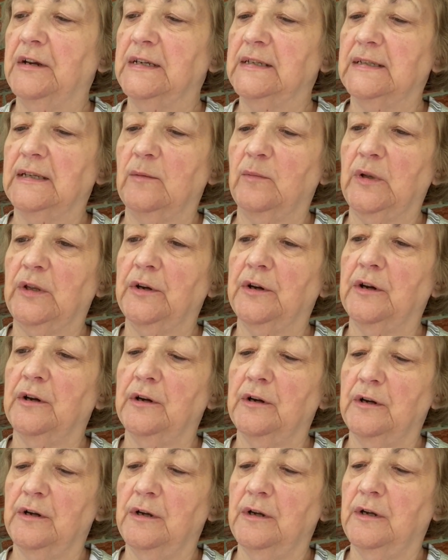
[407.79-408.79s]
similar
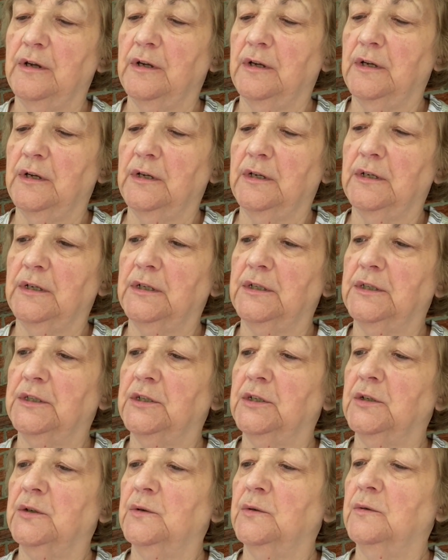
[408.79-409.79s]

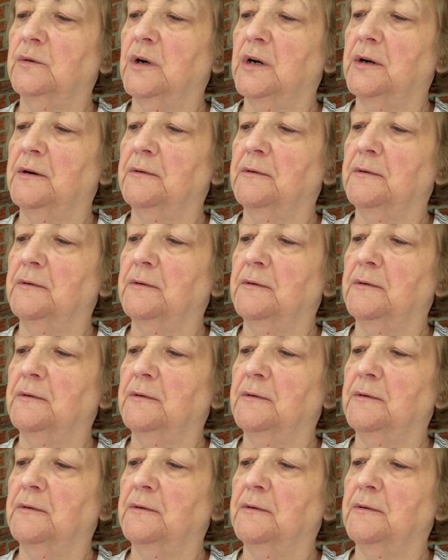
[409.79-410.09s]
to,